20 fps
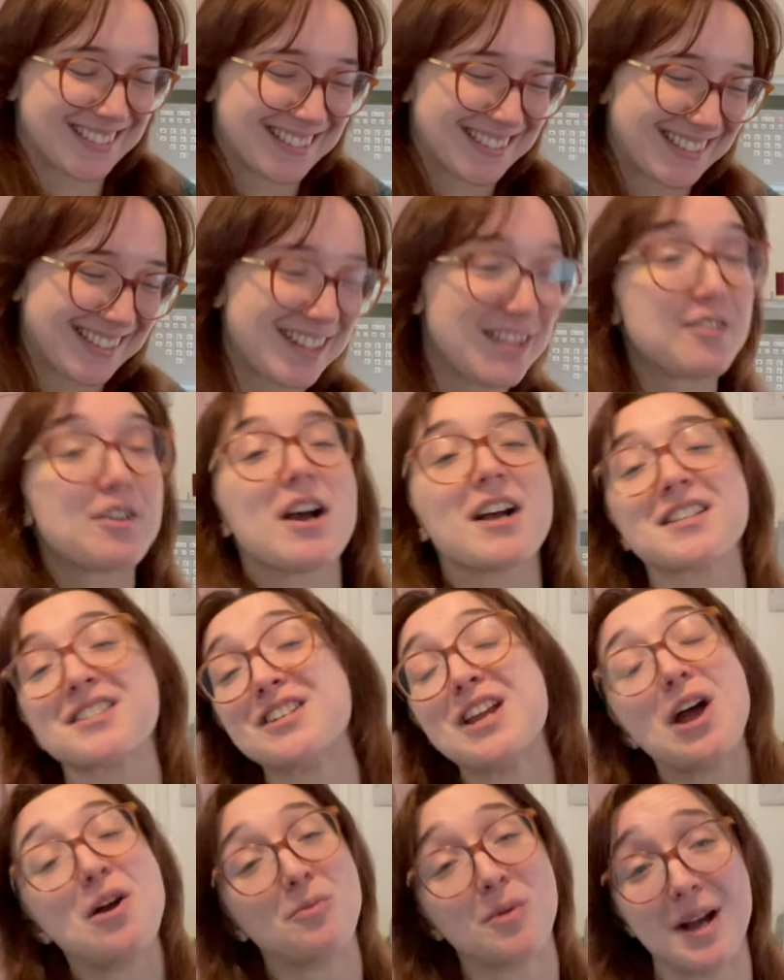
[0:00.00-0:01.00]
you guys
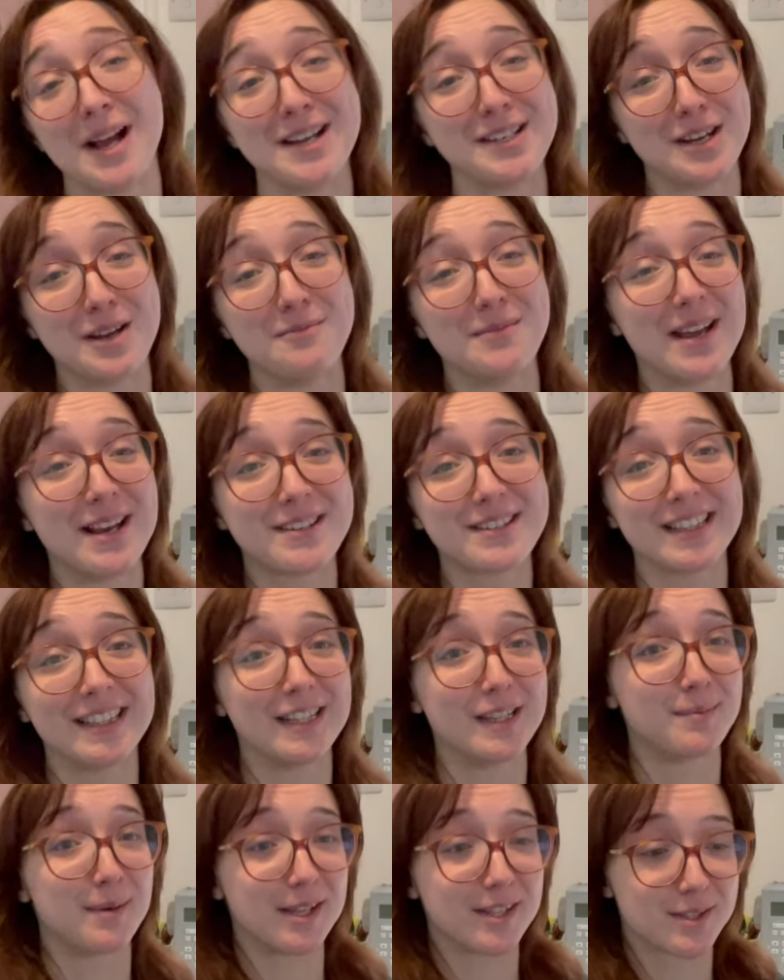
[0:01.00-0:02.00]
know why I don't make Tilly
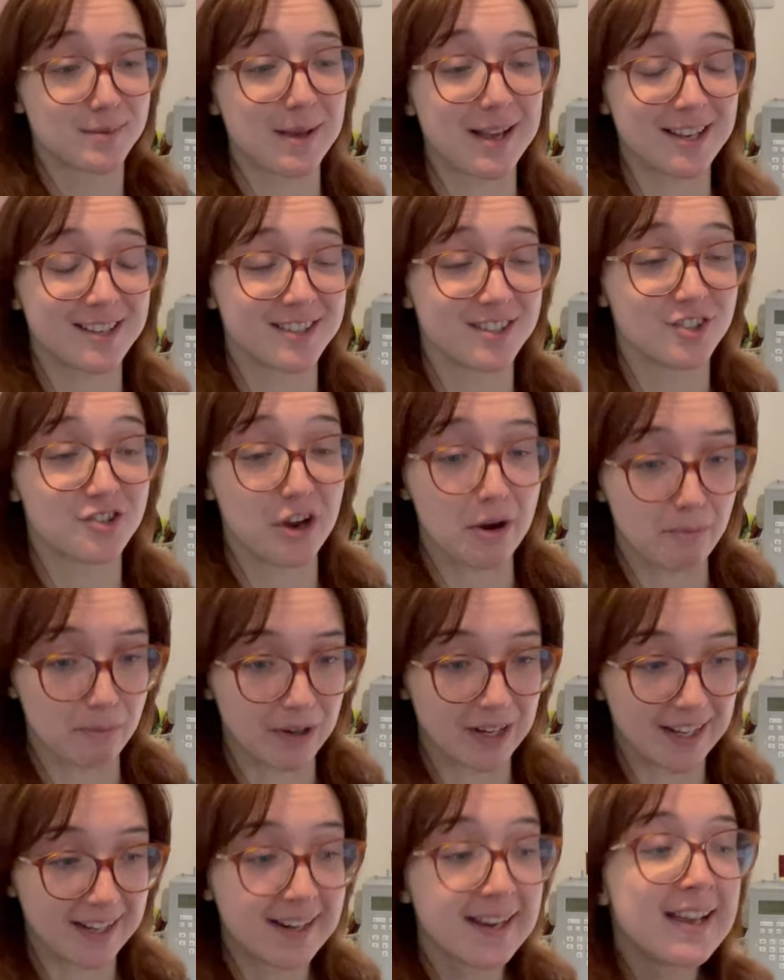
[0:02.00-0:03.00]
and the Buttons patterns
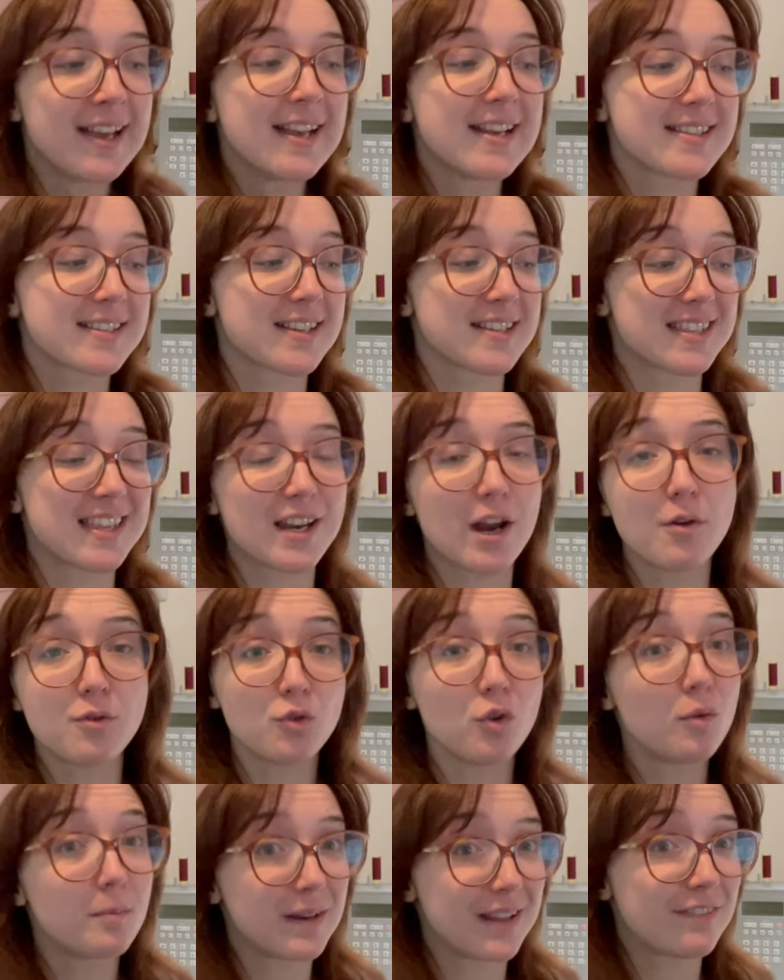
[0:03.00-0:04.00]
generally, it's because they don't
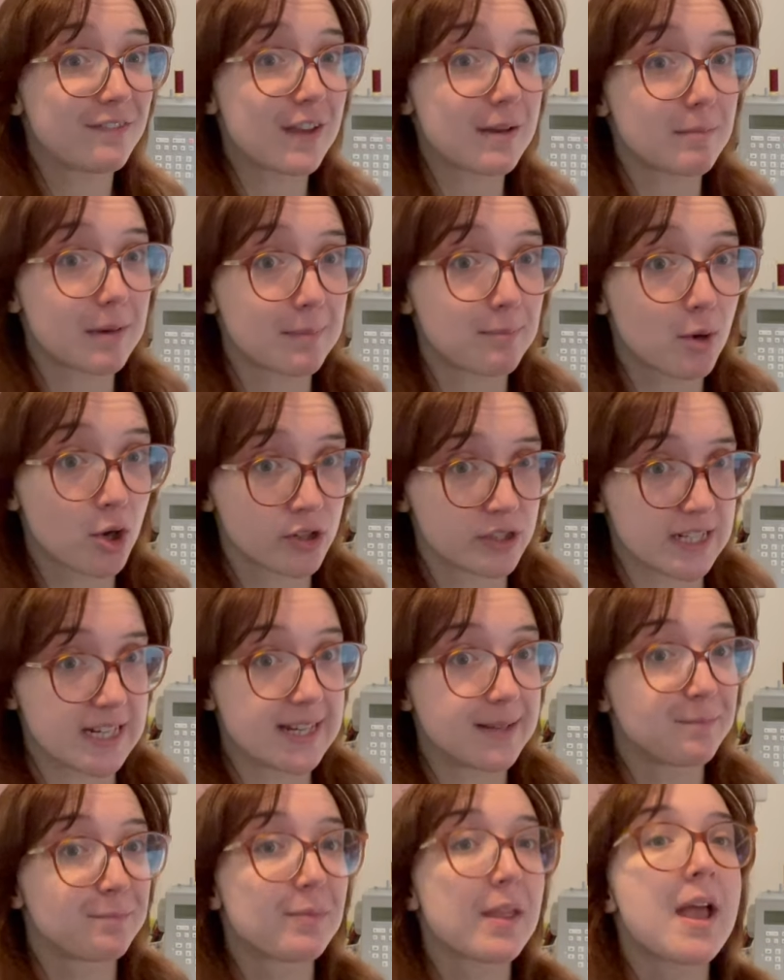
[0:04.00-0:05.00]
normally fit my
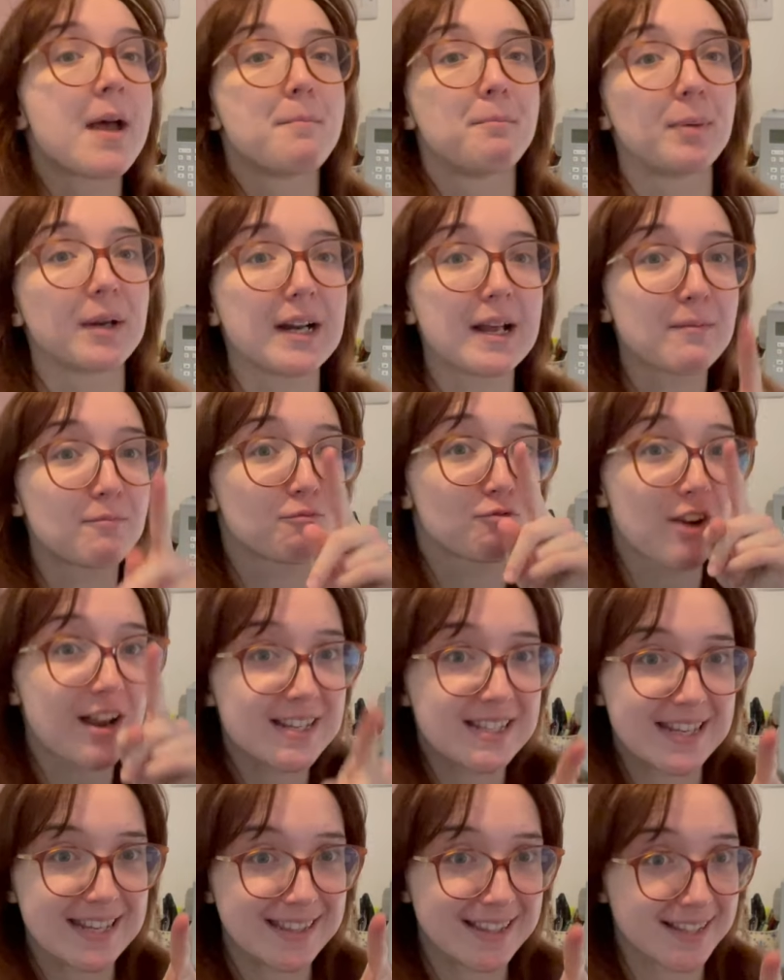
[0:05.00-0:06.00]
body, but I'm
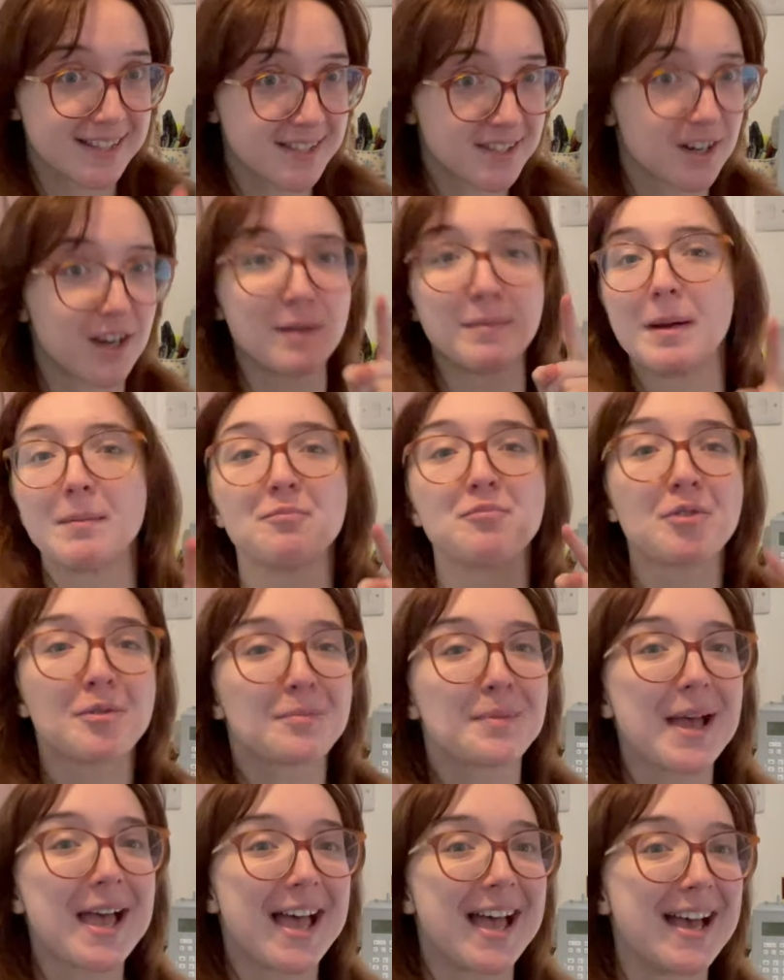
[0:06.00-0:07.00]
ready this time, I'm
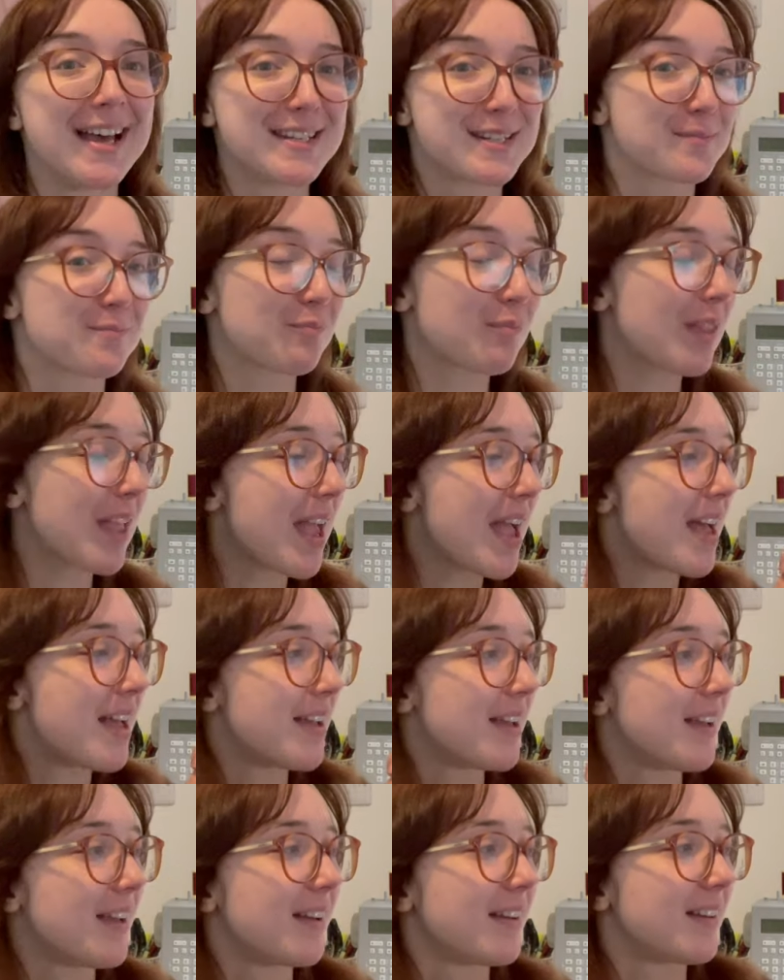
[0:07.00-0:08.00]
prepared.
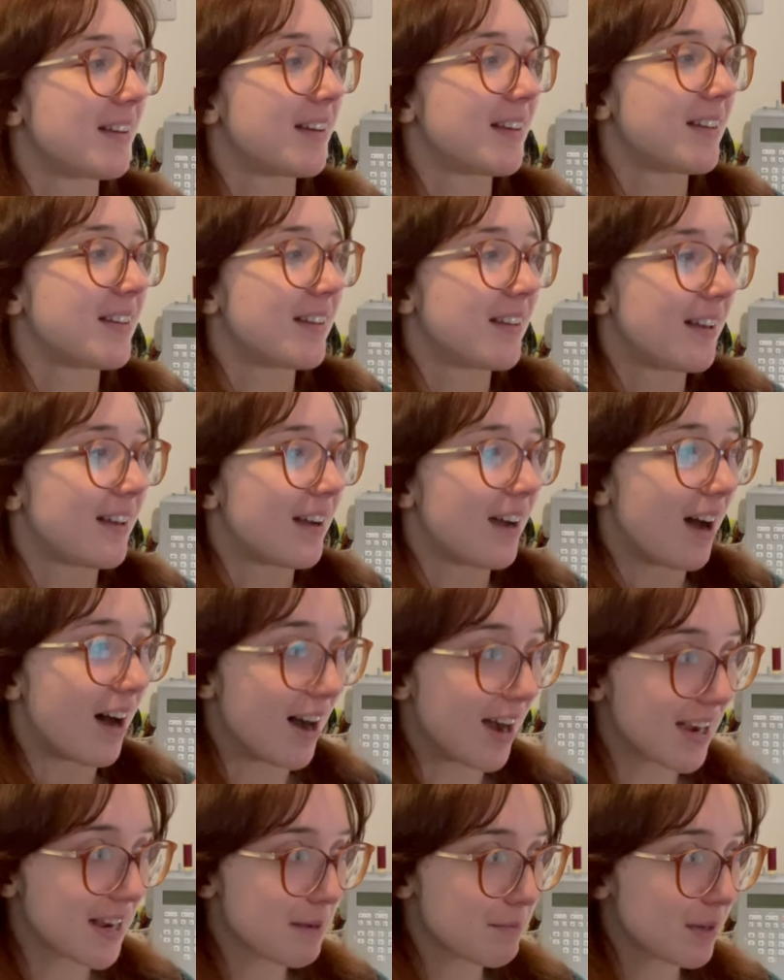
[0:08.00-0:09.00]

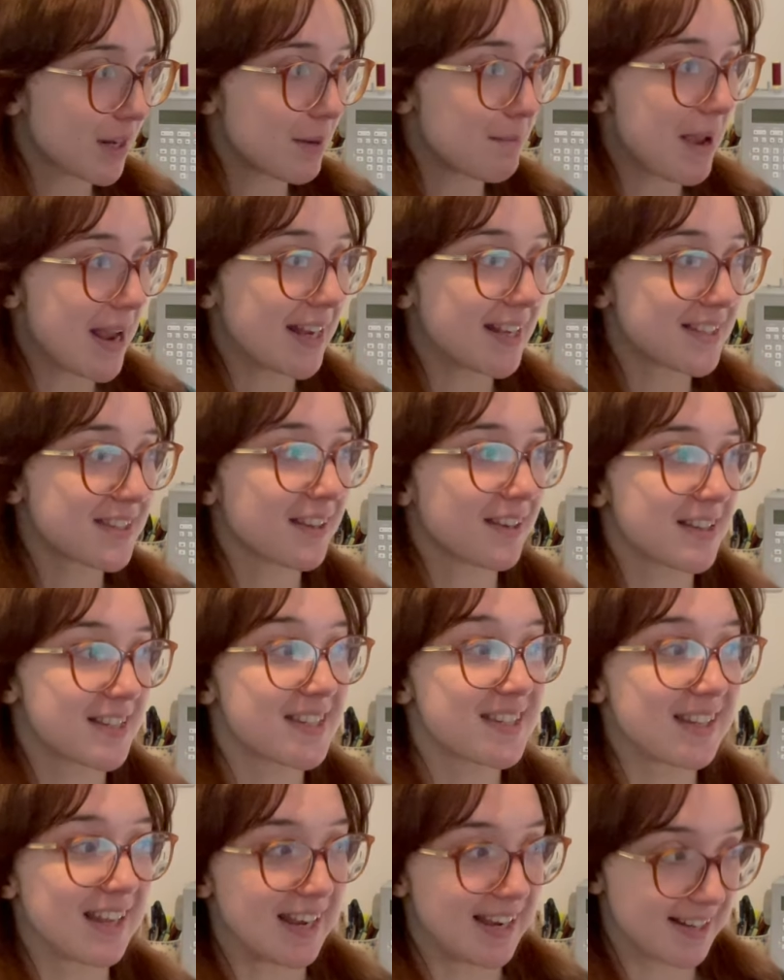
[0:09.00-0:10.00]
I am gonna make a size
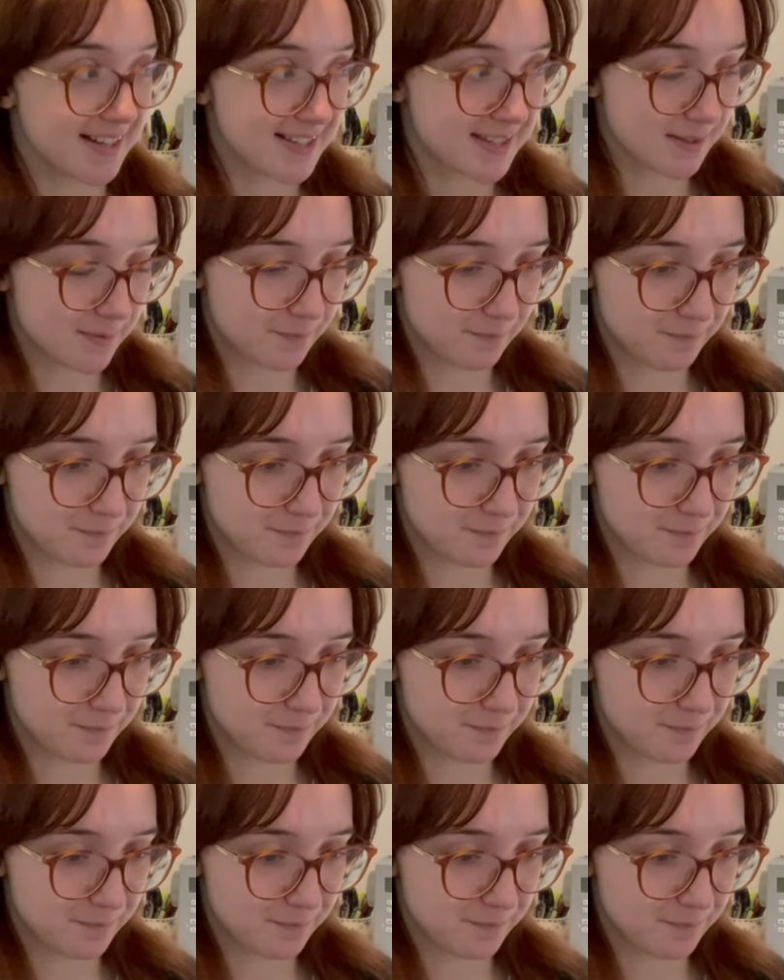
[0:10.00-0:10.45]
6.